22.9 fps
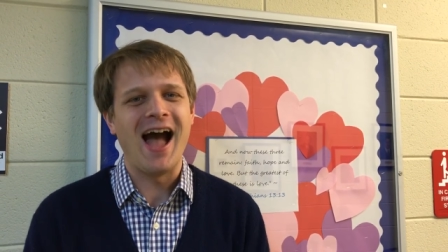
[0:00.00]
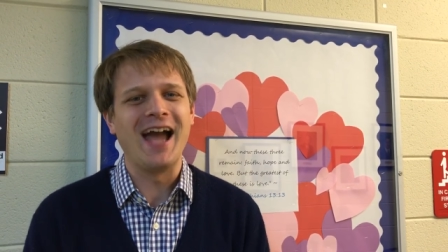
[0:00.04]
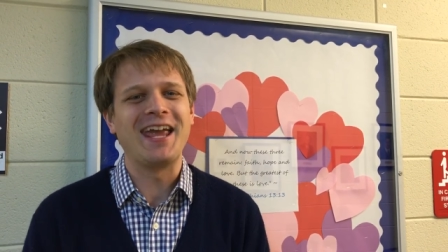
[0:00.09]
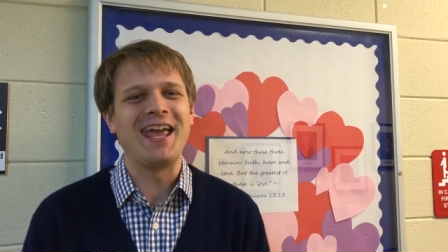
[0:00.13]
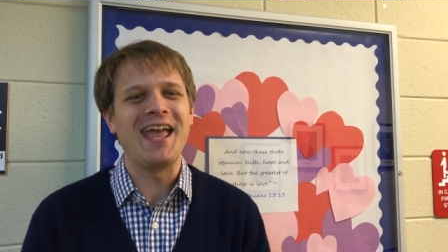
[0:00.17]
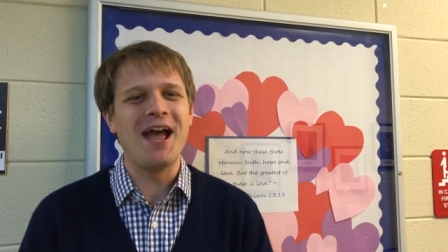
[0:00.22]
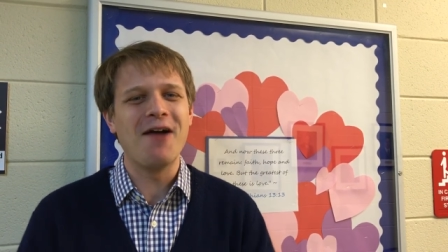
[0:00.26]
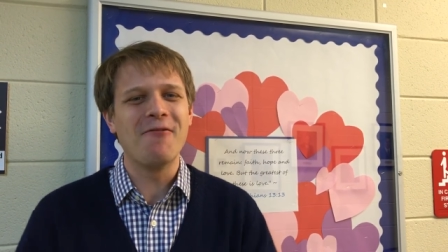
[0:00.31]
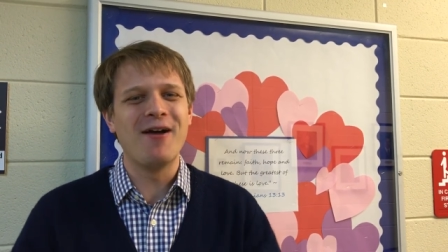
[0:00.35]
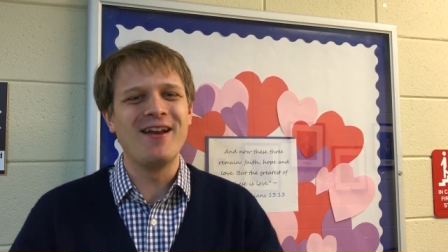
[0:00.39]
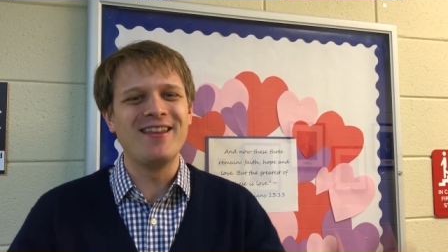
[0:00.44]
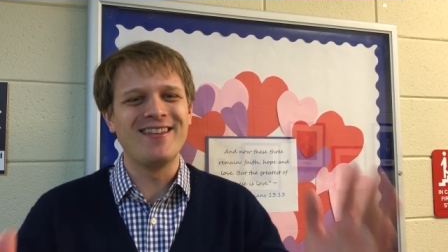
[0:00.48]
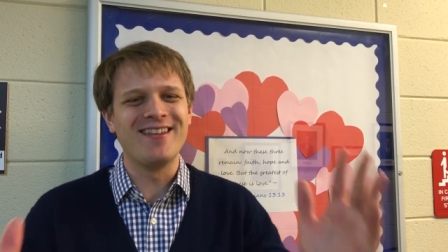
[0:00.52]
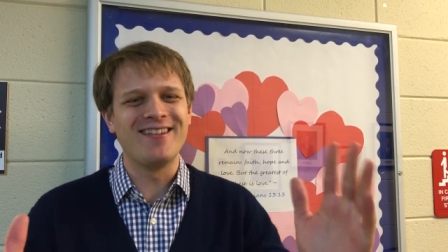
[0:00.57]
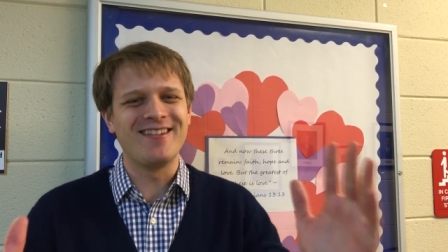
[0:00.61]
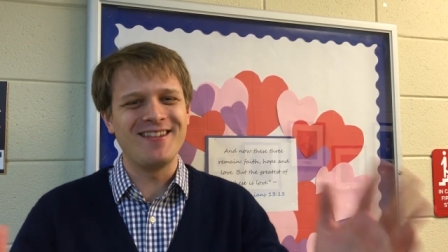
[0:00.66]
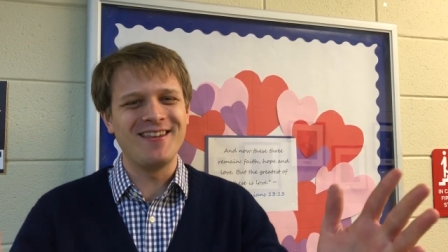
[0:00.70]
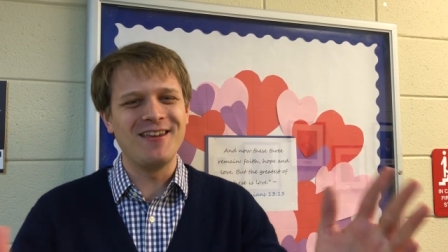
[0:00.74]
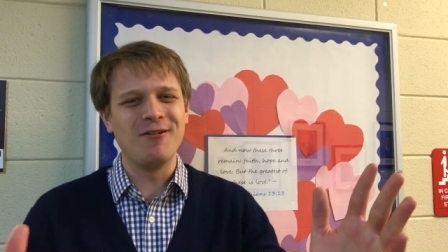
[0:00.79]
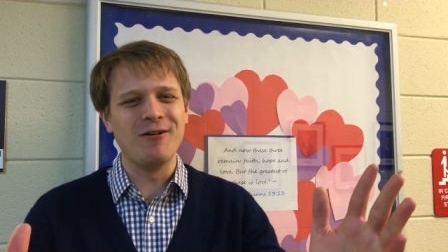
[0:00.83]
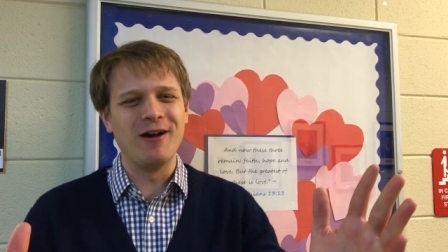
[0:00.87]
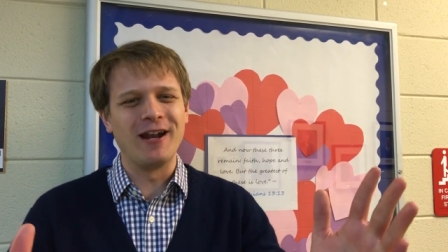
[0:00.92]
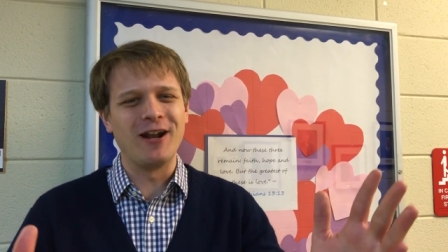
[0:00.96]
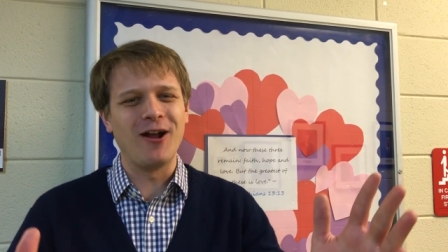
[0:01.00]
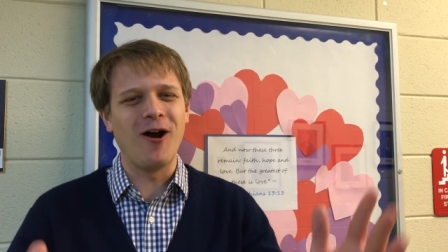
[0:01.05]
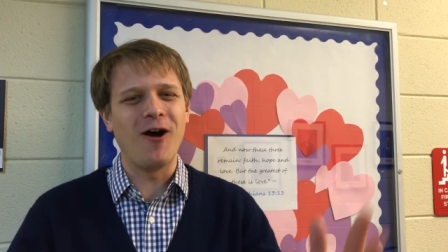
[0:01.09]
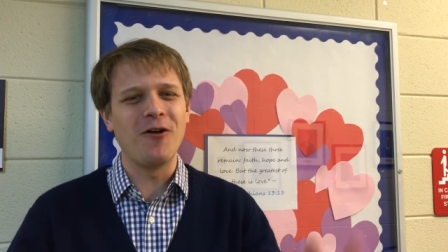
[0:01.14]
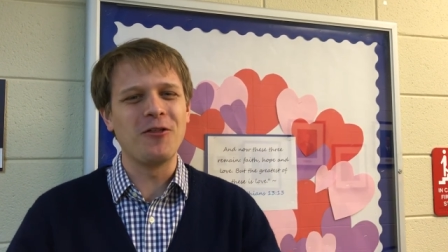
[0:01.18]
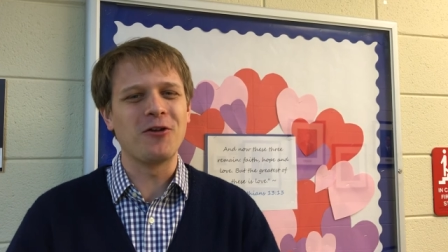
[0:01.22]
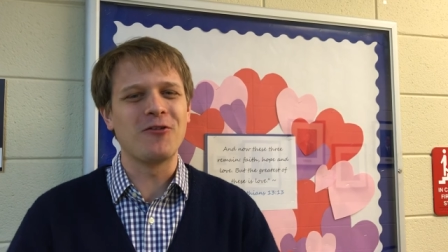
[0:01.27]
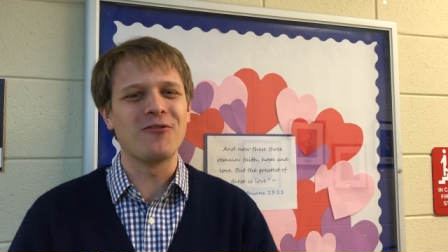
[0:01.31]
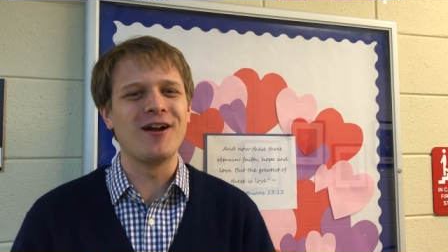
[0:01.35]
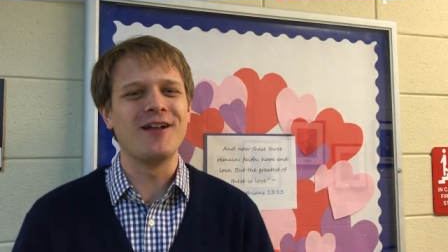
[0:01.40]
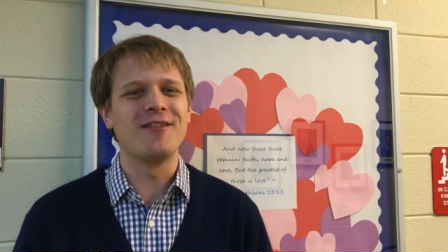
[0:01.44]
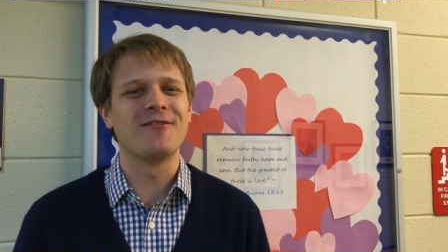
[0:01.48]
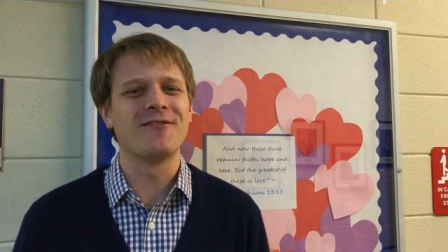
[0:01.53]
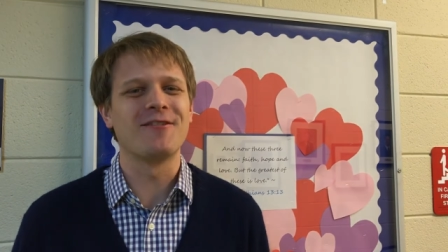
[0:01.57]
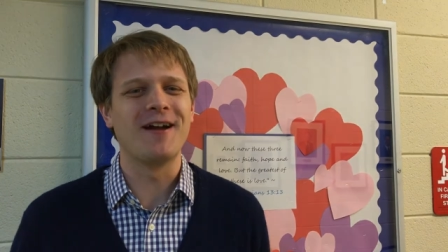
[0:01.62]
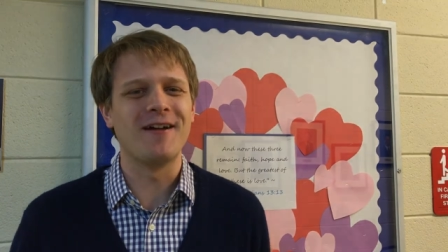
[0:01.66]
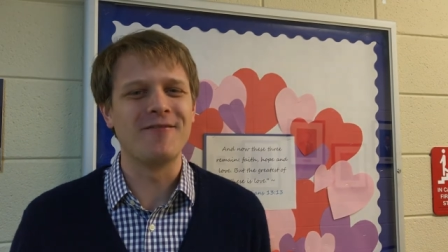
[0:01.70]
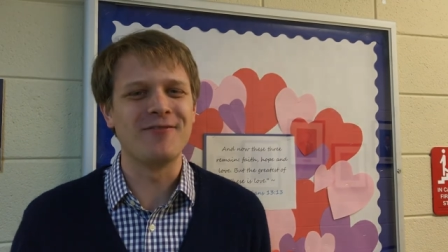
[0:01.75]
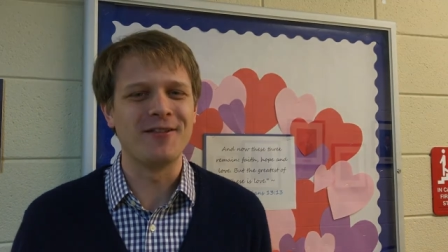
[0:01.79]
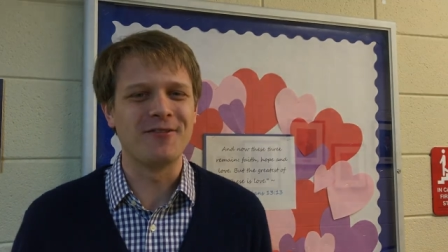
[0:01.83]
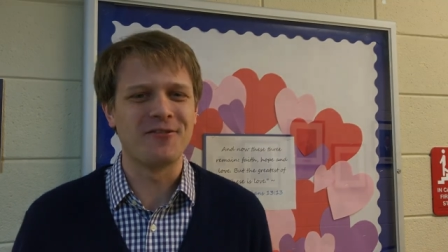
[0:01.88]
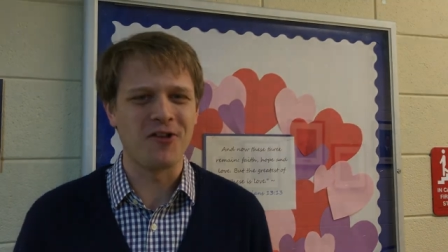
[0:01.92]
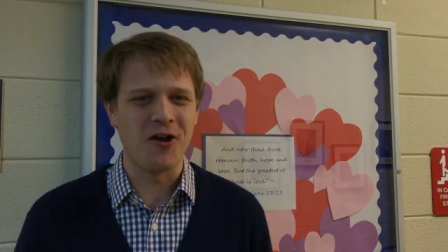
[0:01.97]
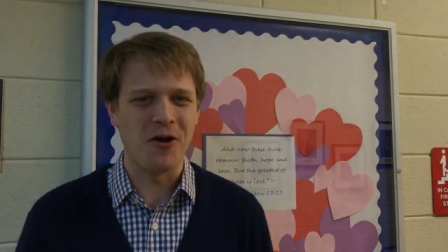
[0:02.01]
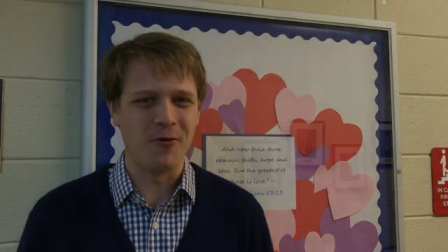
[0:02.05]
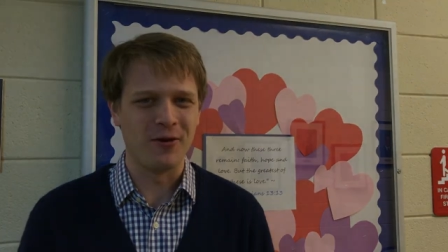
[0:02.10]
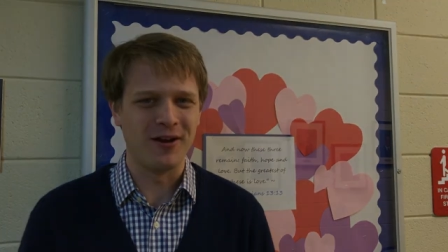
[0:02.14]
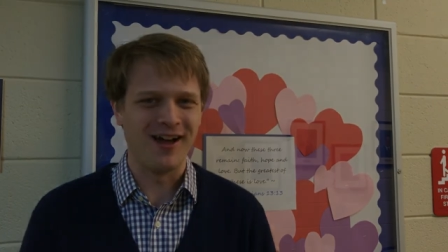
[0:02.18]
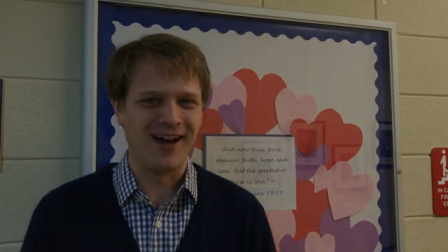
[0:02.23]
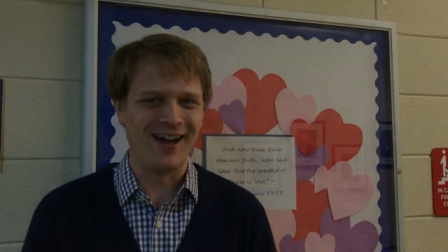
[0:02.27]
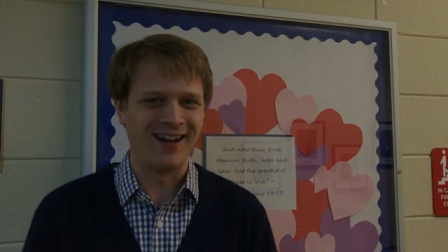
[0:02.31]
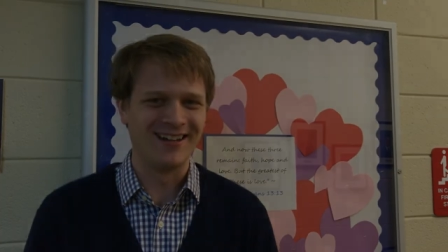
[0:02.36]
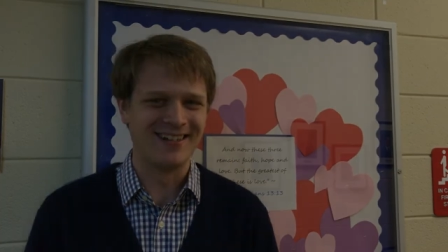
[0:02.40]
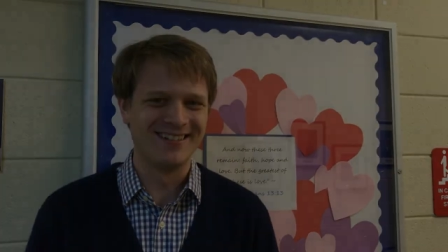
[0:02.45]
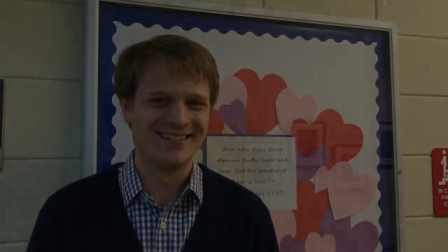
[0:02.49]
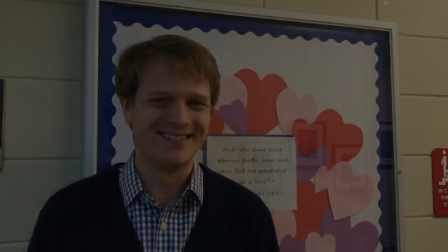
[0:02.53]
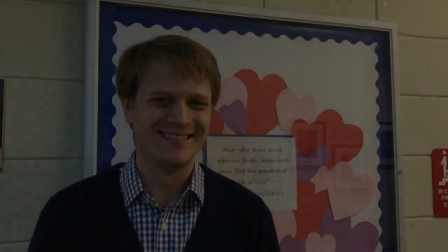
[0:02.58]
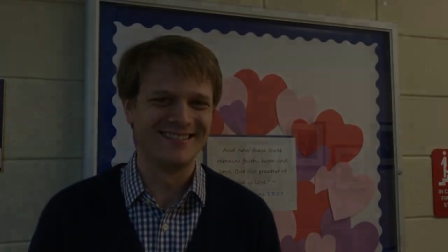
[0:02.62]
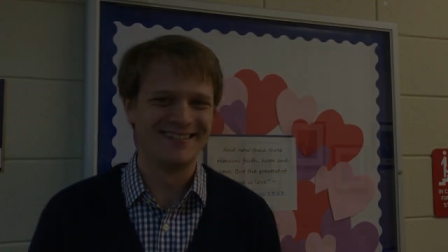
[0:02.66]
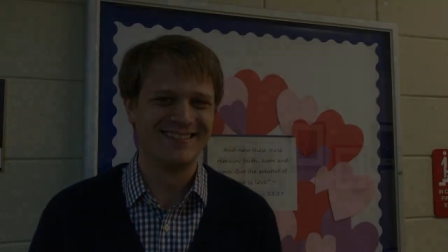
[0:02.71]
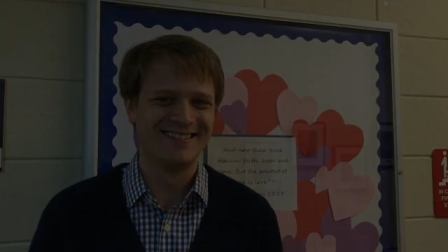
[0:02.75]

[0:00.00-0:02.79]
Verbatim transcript: I can't wait to see you at all the great stuff that's going on.